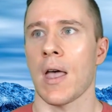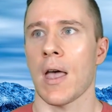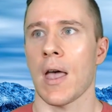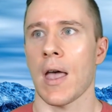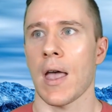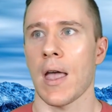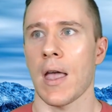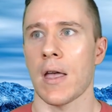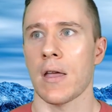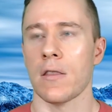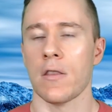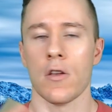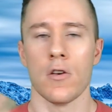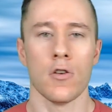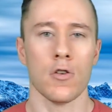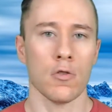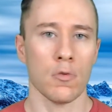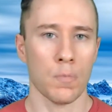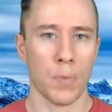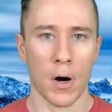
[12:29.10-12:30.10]
And the
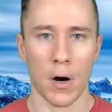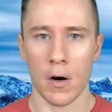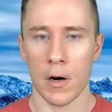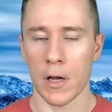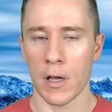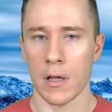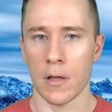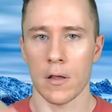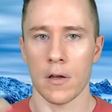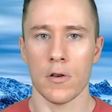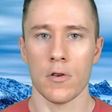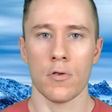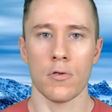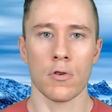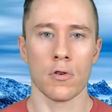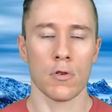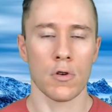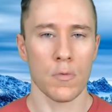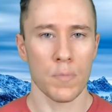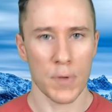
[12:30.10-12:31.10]
new party, the new
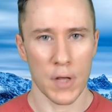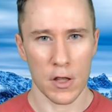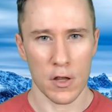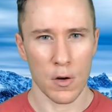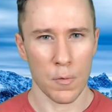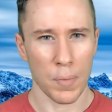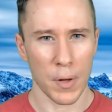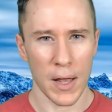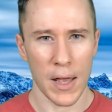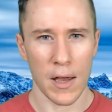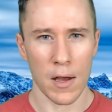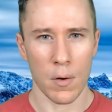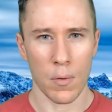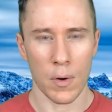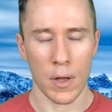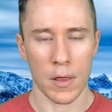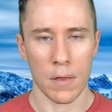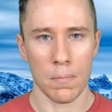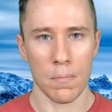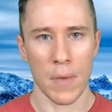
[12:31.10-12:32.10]
group that they're playing
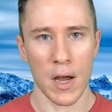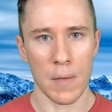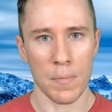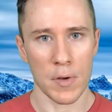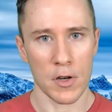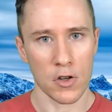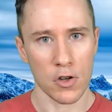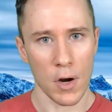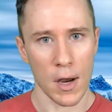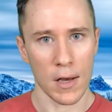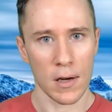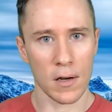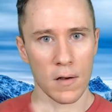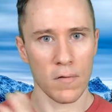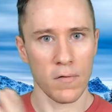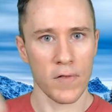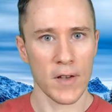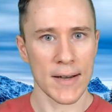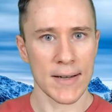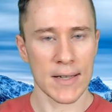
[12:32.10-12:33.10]
with might be trying to
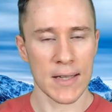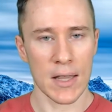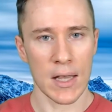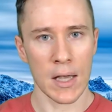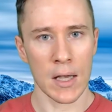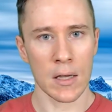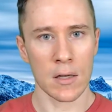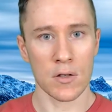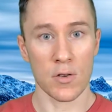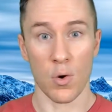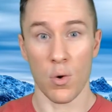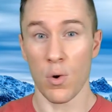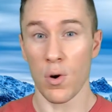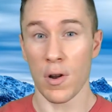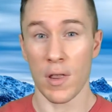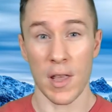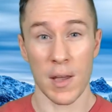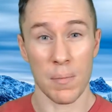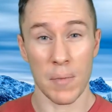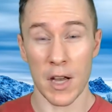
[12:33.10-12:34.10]
fix things, or
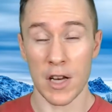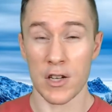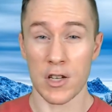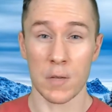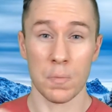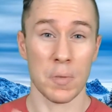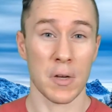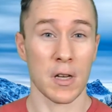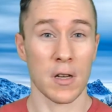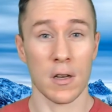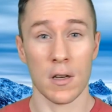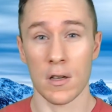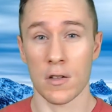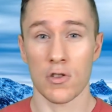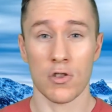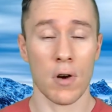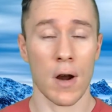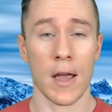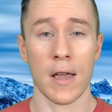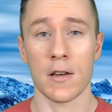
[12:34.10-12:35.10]
they might just be
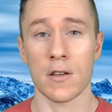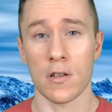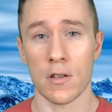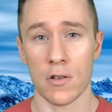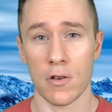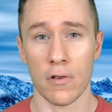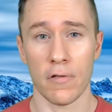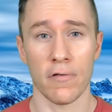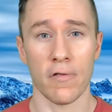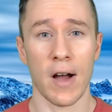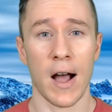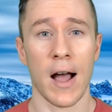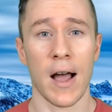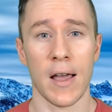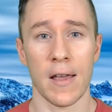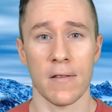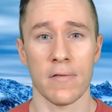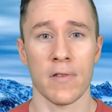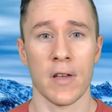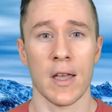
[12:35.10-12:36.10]
trying to
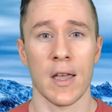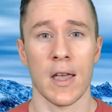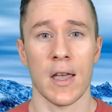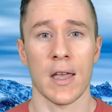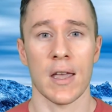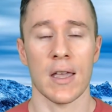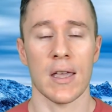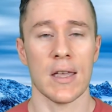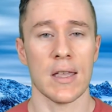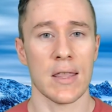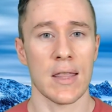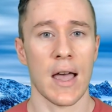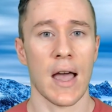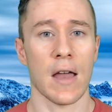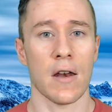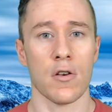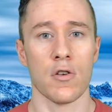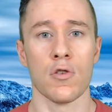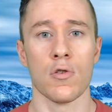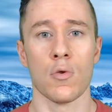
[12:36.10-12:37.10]
survive in
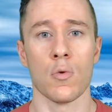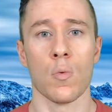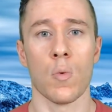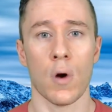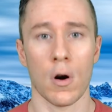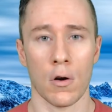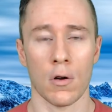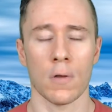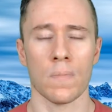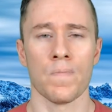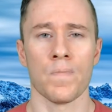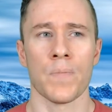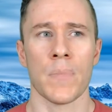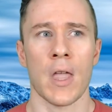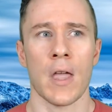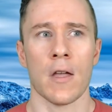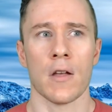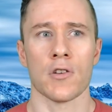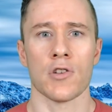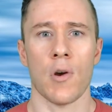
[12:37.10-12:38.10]
that new world.
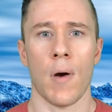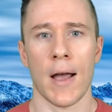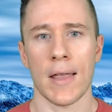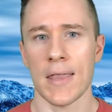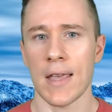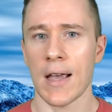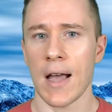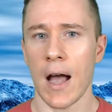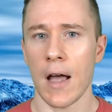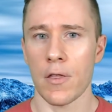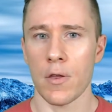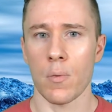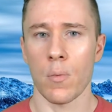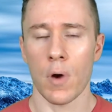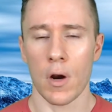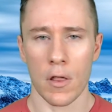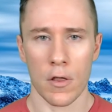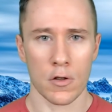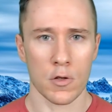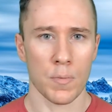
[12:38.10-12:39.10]
So I think either one
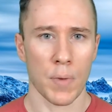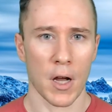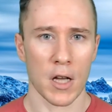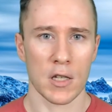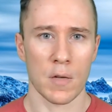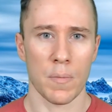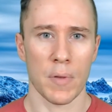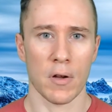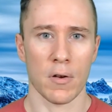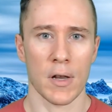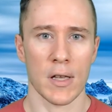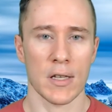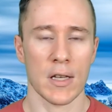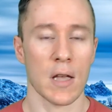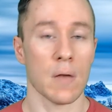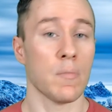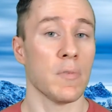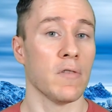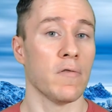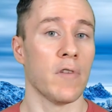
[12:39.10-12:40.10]
of those possibilities
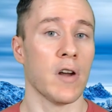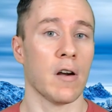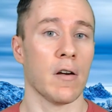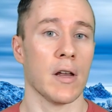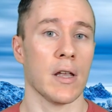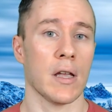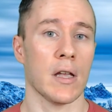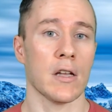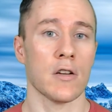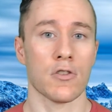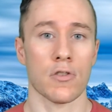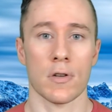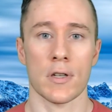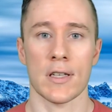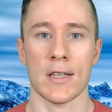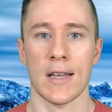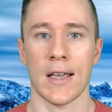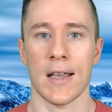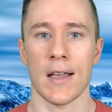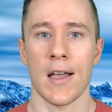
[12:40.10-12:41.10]
can be very
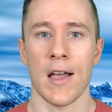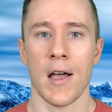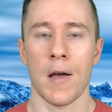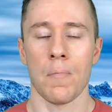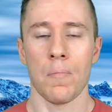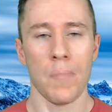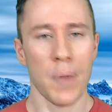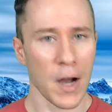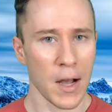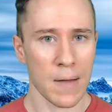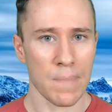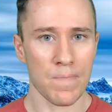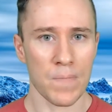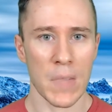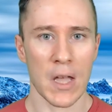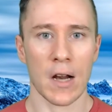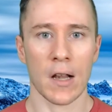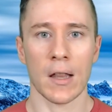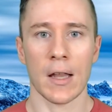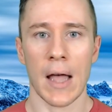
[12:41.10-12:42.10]
interesting, but
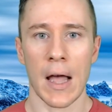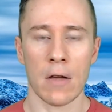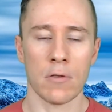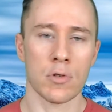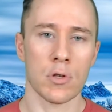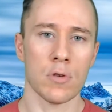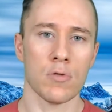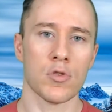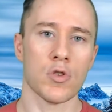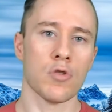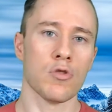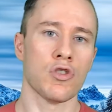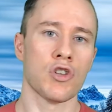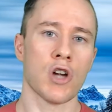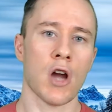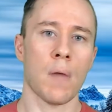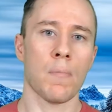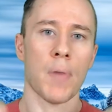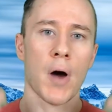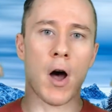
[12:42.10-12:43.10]
it allows you to
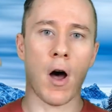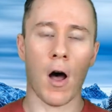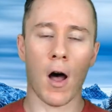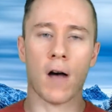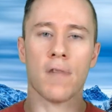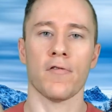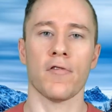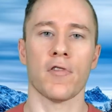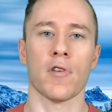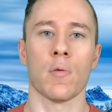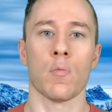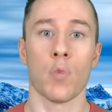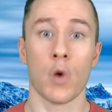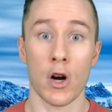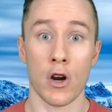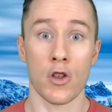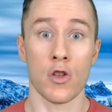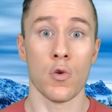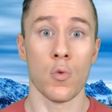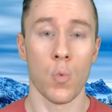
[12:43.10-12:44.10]
jump off from where
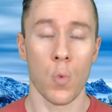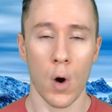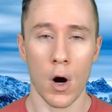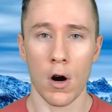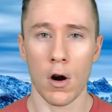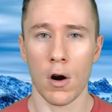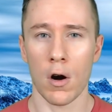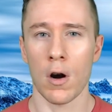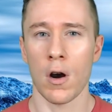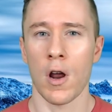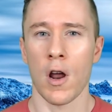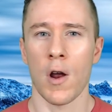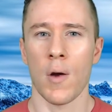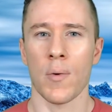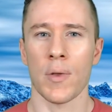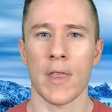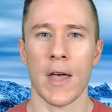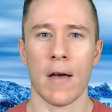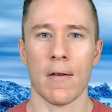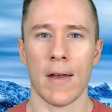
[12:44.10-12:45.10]
you were
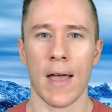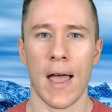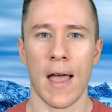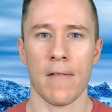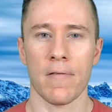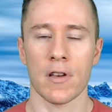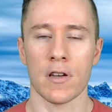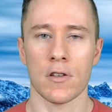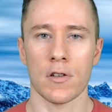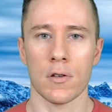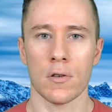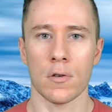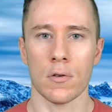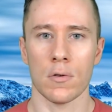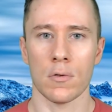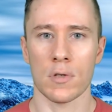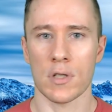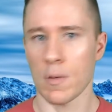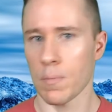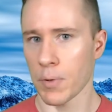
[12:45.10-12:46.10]
without having
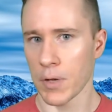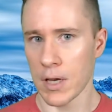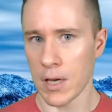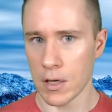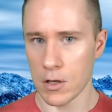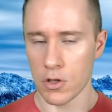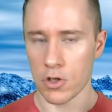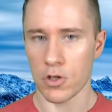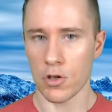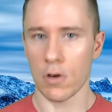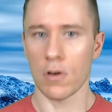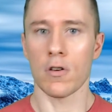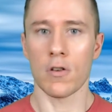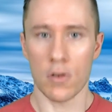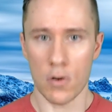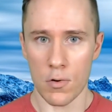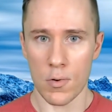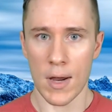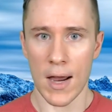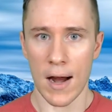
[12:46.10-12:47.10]
to simply insert
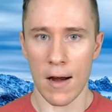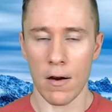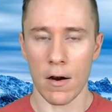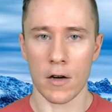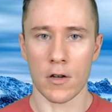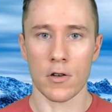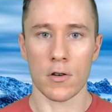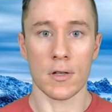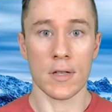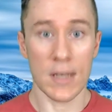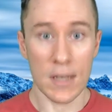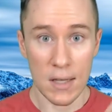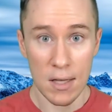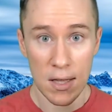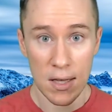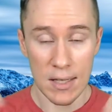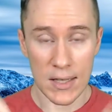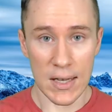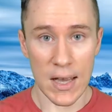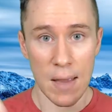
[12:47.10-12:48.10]
new characters into
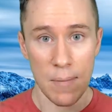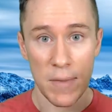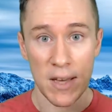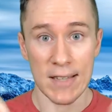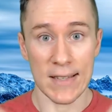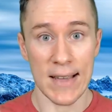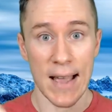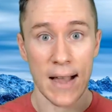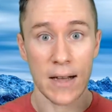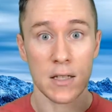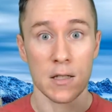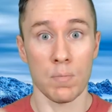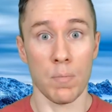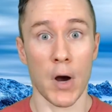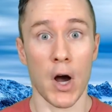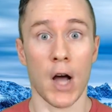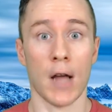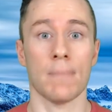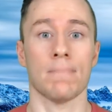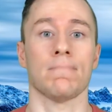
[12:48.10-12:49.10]
the same exact
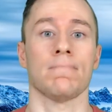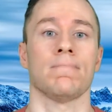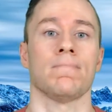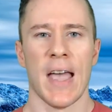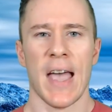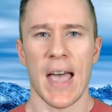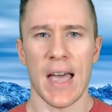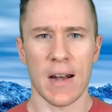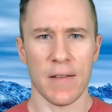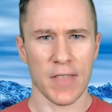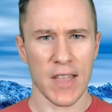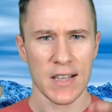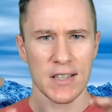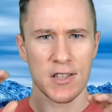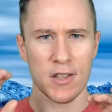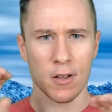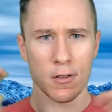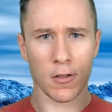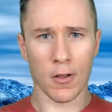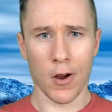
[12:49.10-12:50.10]
spot. And if that's
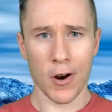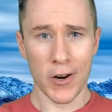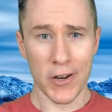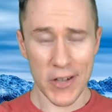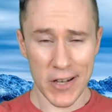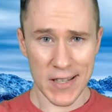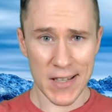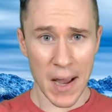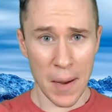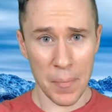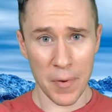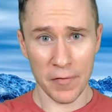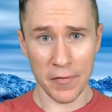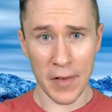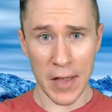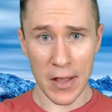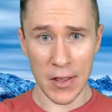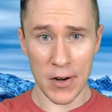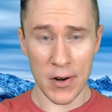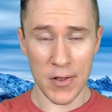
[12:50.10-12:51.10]
the largest type of
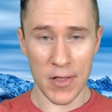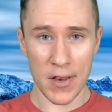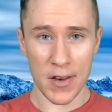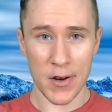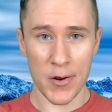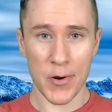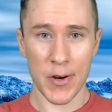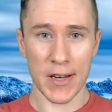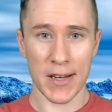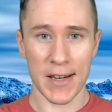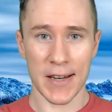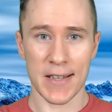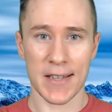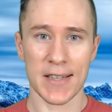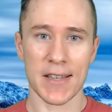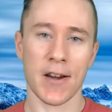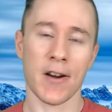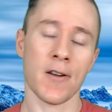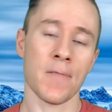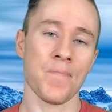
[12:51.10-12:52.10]
failure that you can
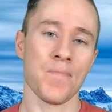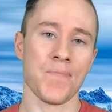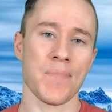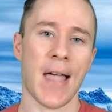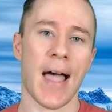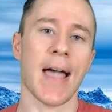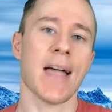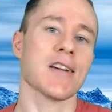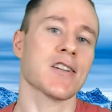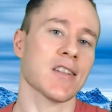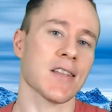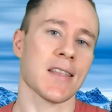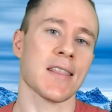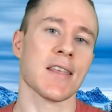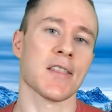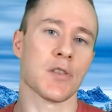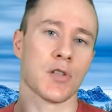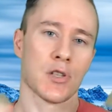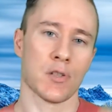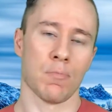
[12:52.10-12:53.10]
consider, I actually think
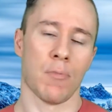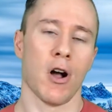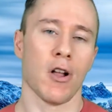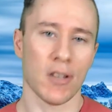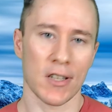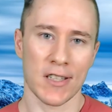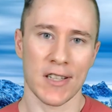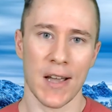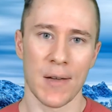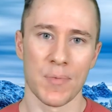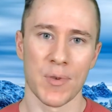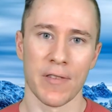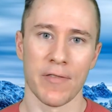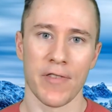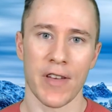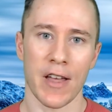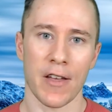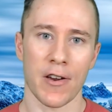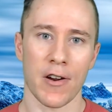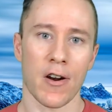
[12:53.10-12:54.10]
the smallest types of
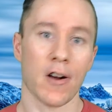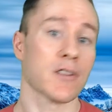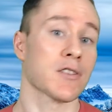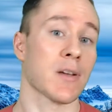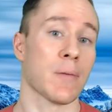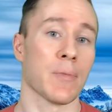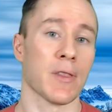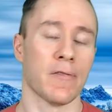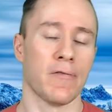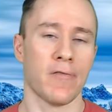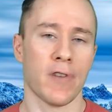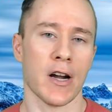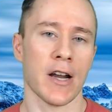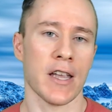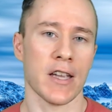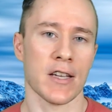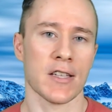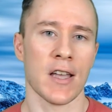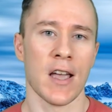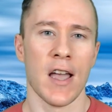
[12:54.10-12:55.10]
failure are some of the
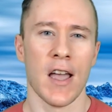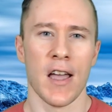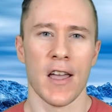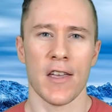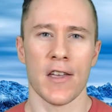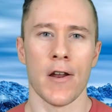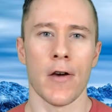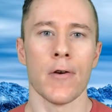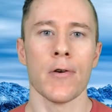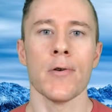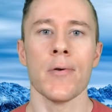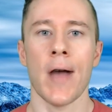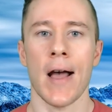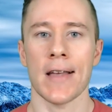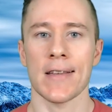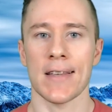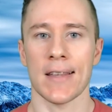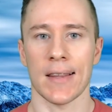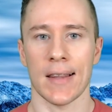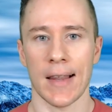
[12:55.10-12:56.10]
funniest. Who
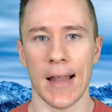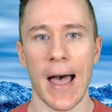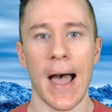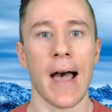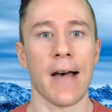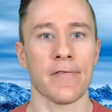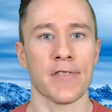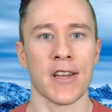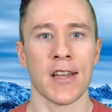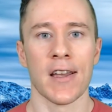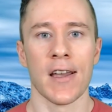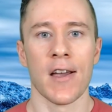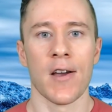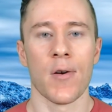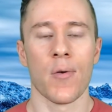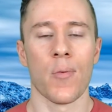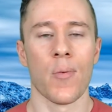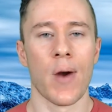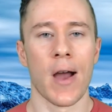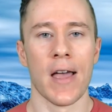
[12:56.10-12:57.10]
hasn't laughed
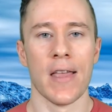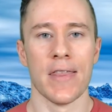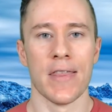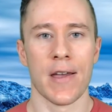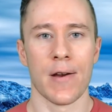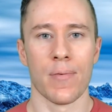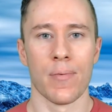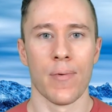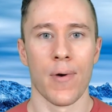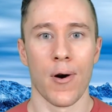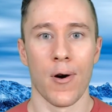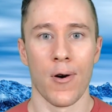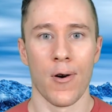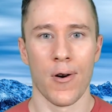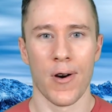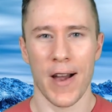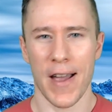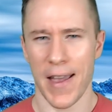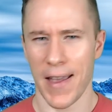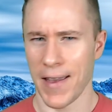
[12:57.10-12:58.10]
when they
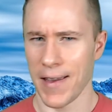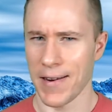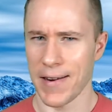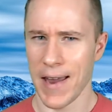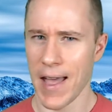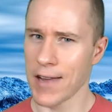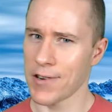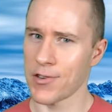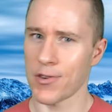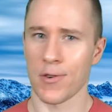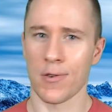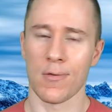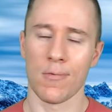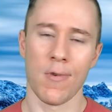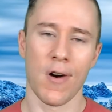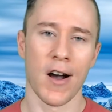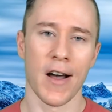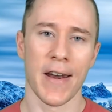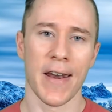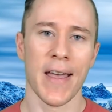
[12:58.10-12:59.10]
roll a natural
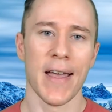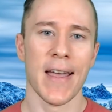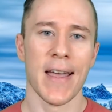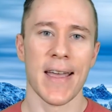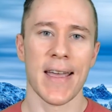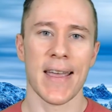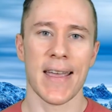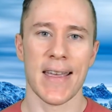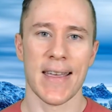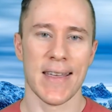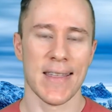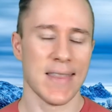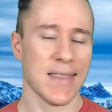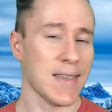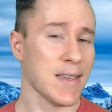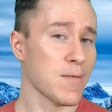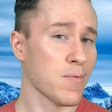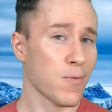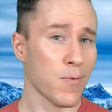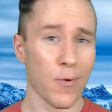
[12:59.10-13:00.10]
1 in
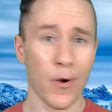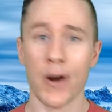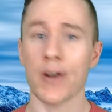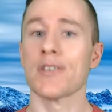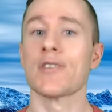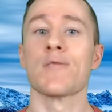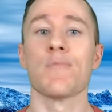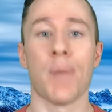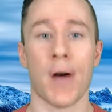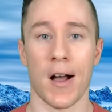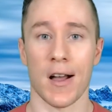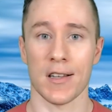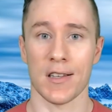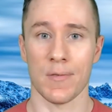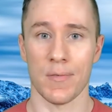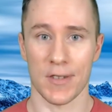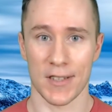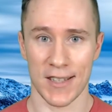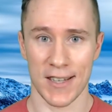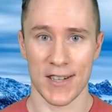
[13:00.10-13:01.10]
the worst
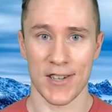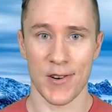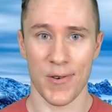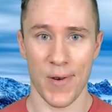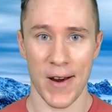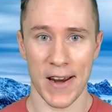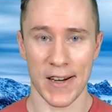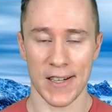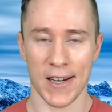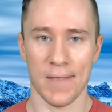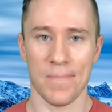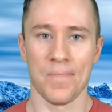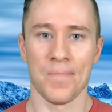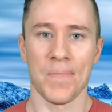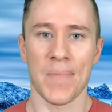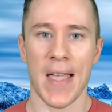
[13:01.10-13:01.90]
possible situation?